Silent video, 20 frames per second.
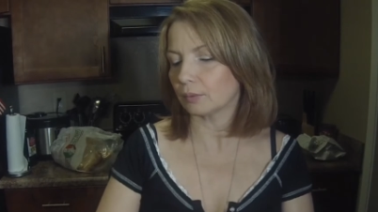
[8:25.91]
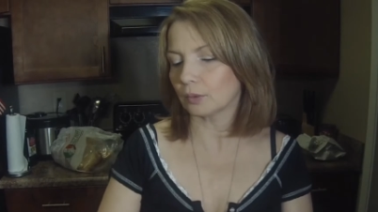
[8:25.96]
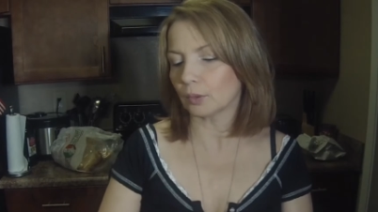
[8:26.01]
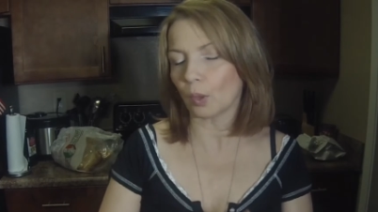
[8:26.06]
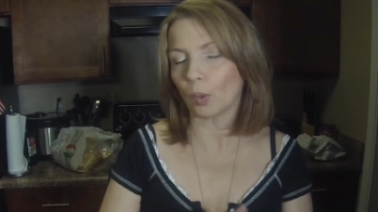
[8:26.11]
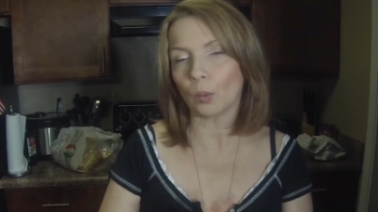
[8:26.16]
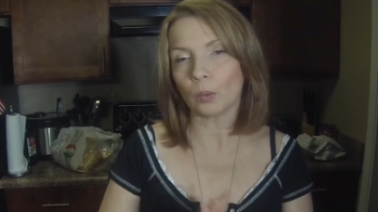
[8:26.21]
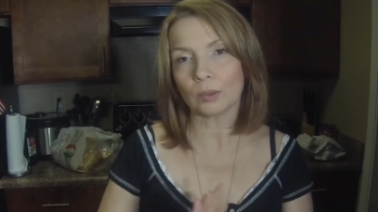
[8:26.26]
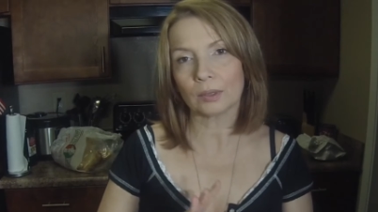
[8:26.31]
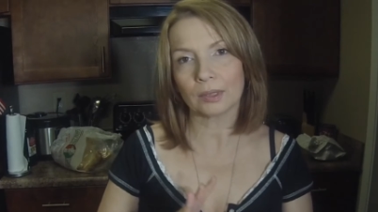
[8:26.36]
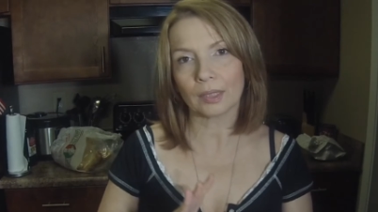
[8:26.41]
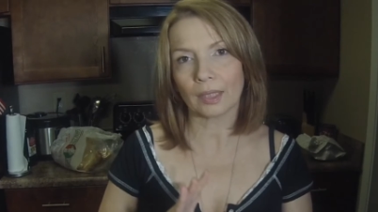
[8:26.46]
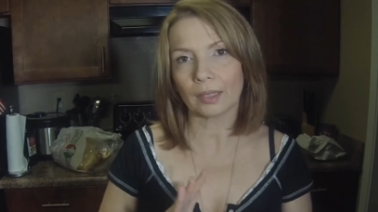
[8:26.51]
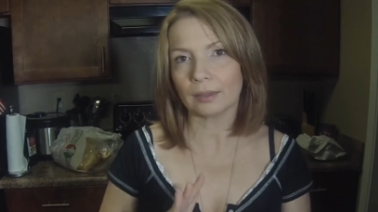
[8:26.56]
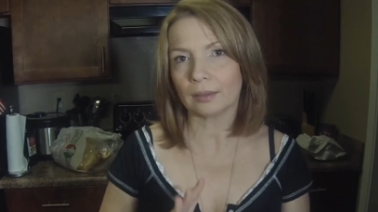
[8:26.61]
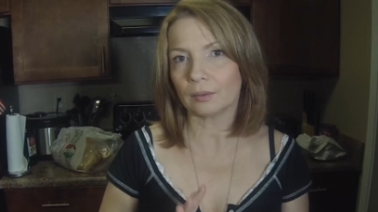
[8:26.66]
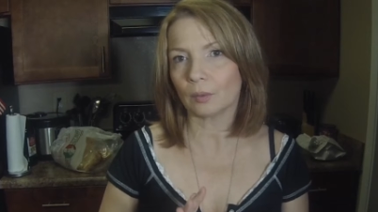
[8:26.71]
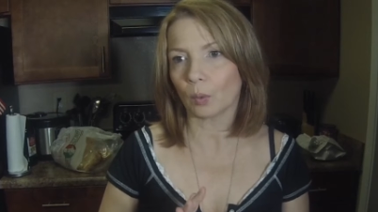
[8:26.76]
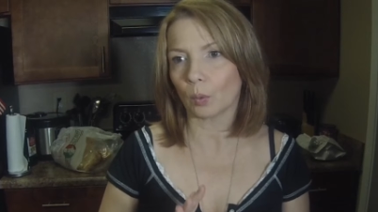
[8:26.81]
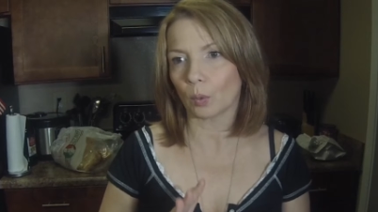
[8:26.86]
toast
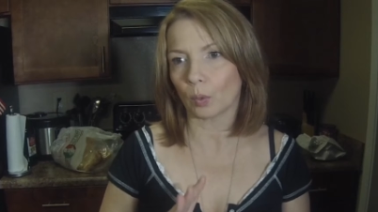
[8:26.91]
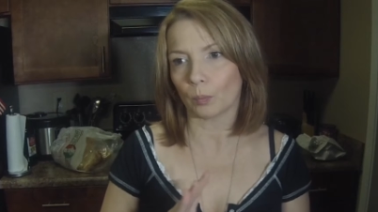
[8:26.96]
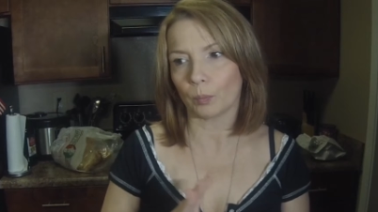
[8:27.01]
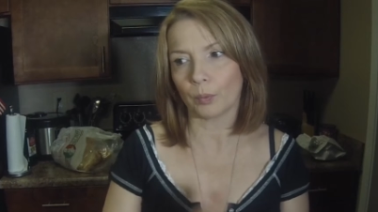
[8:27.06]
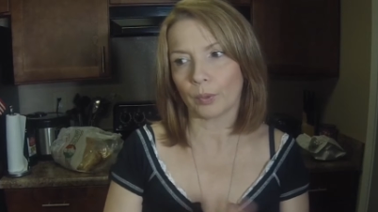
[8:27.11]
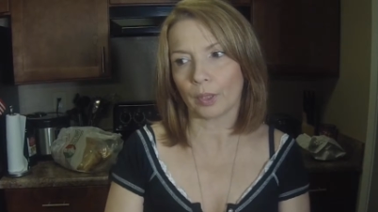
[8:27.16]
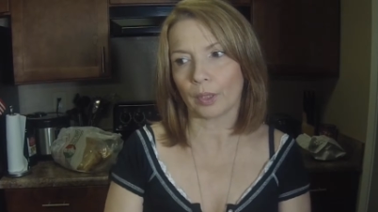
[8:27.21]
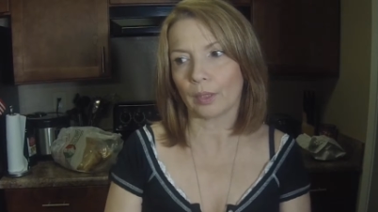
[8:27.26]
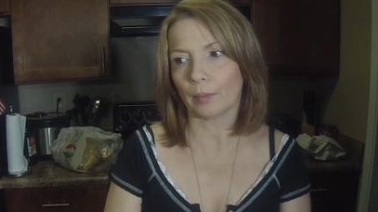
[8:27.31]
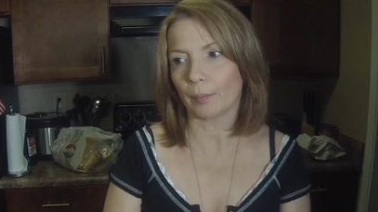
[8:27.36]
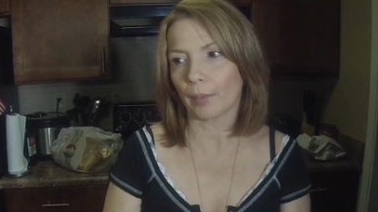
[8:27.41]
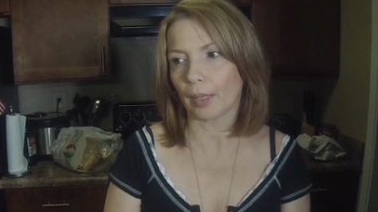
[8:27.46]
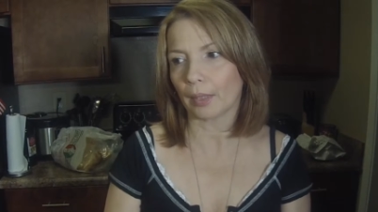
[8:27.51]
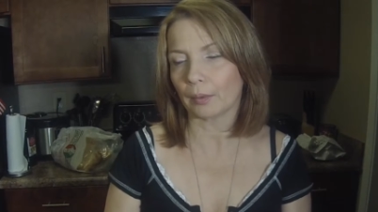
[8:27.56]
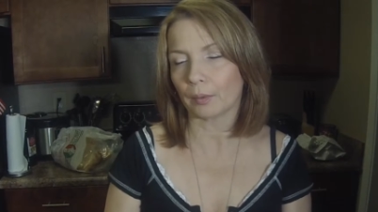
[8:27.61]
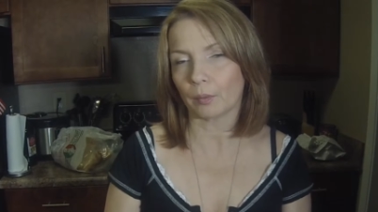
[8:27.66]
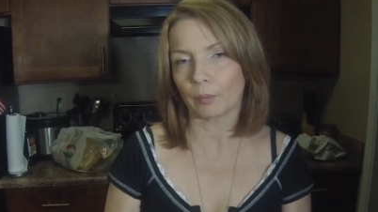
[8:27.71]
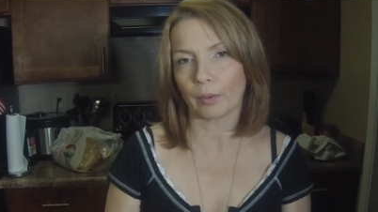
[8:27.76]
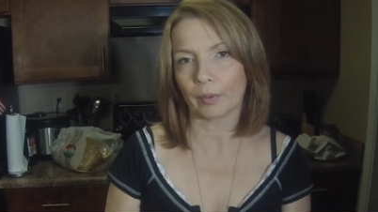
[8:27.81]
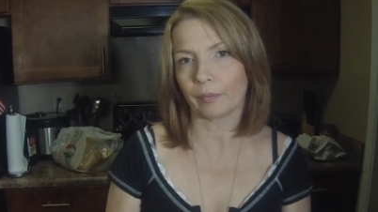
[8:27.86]
it or put it in the
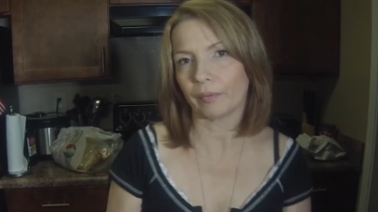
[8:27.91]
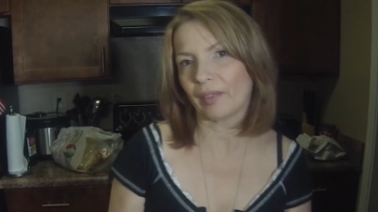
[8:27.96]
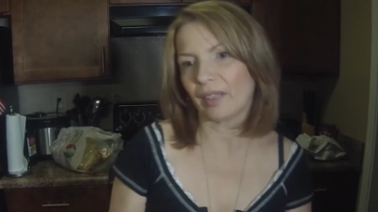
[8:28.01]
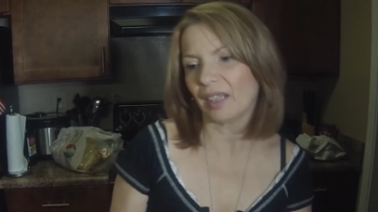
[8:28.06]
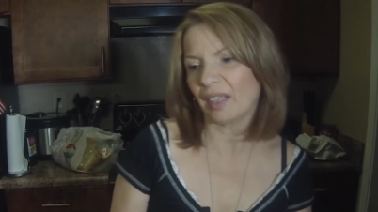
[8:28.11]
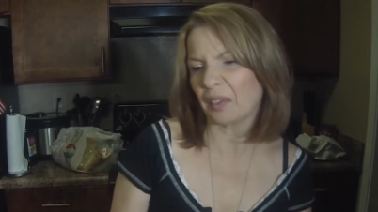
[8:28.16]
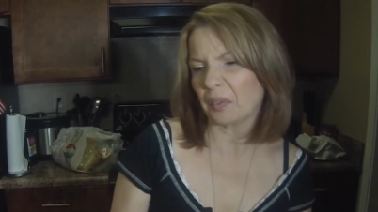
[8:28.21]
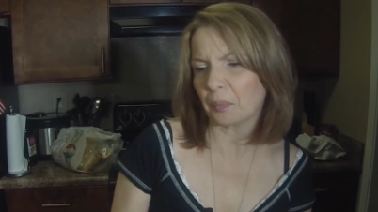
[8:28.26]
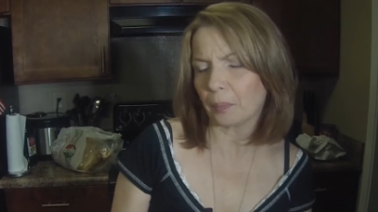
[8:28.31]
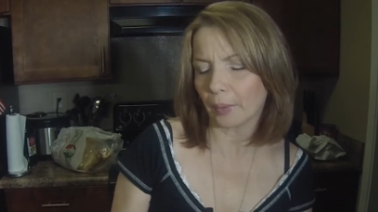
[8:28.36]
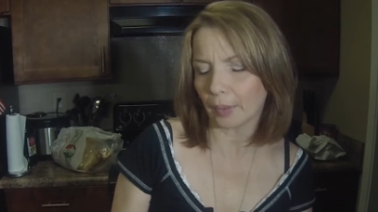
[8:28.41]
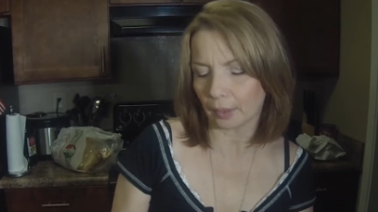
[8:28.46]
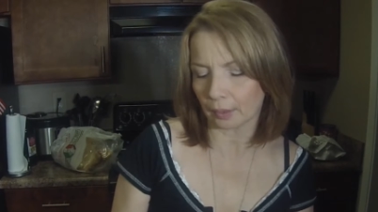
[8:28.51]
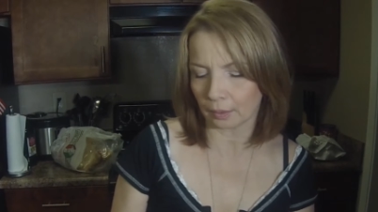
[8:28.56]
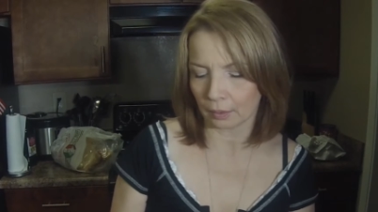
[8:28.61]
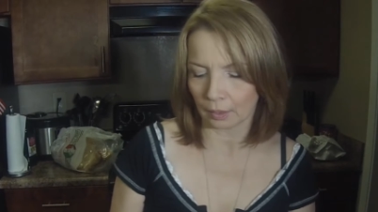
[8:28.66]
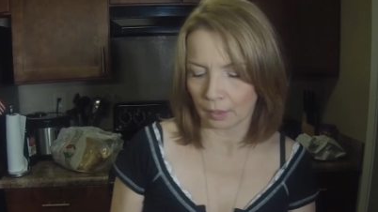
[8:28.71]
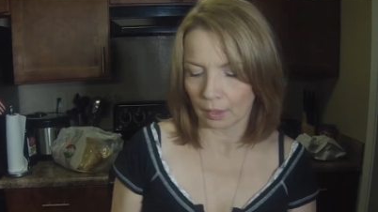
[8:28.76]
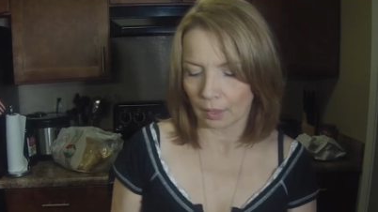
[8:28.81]
microwave a little bit,